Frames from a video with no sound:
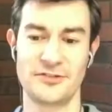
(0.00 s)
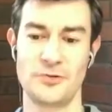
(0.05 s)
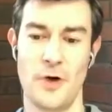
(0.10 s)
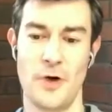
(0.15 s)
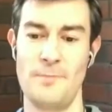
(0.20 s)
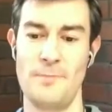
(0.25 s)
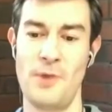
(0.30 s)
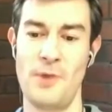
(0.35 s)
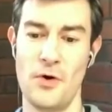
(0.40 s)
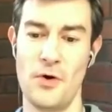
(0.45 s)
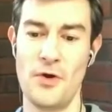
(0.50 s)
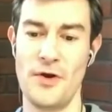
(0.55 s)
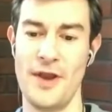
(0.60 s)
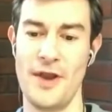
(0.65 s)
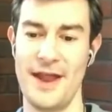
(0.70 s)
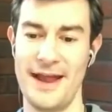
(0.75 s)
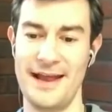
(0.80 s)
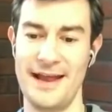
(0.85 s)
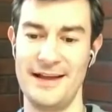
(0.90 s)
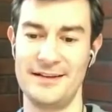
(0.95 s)

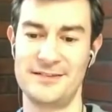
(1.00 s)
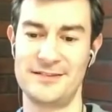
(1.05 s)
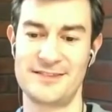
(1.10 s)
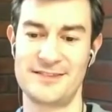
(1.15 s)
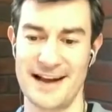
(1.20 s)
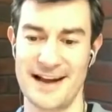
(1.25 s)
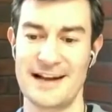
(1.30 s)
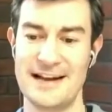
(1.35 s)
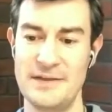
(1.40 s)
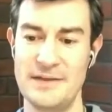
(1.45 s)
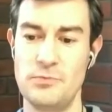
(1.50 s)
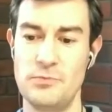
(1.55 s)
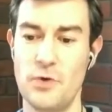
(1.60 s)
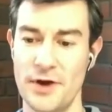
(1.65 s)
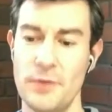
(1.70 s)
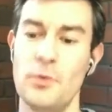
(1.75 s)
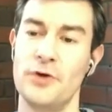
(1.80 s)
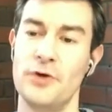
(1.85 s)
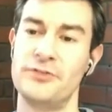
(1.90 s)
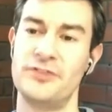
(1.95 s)
upon exactly what
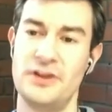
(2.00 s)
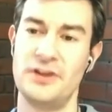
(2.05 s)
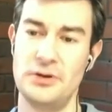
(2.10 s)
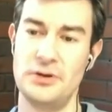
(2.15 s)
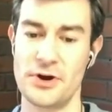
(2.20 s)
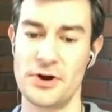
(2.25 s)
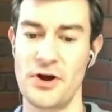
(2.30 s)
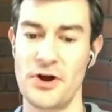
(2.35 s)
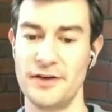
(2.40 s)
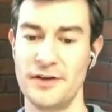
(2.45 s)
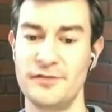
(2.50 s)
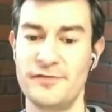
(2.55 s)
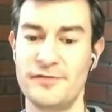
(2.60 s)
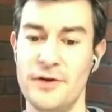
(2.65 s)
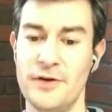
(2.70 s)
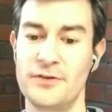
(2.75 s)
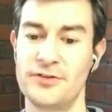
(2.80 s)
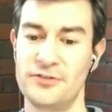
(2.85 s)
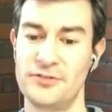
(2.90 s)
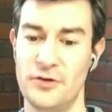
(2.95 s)
it was that you were going to
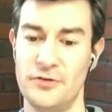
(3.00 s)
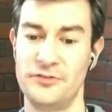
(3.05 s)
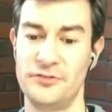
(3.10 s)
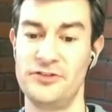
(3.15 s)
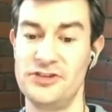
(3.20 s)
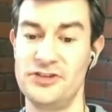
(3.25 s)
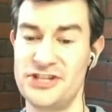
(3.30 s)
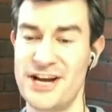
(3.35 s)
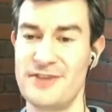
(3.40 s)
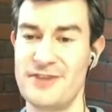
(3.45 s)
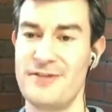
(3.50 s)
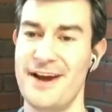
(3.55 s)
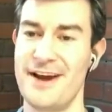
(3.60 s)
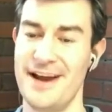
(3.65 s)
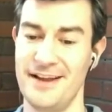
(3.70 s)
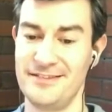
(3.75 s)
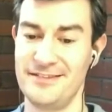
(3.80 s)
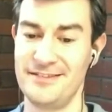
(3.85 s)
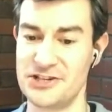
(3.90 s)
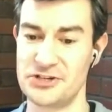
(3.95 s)
focus on to
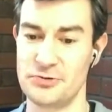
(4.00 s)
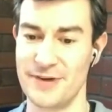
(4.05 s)
generate additional